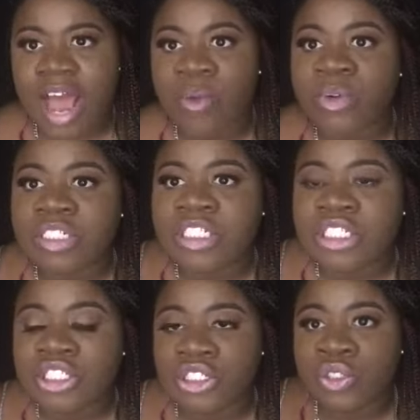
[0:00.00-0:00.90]
I wanted
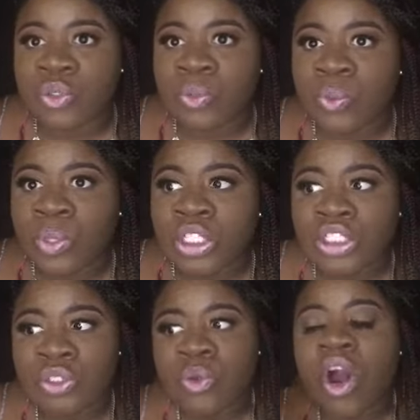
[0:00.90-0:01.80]
to do
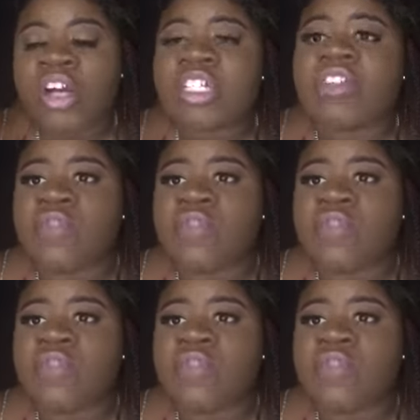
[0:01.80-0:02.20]
two artists,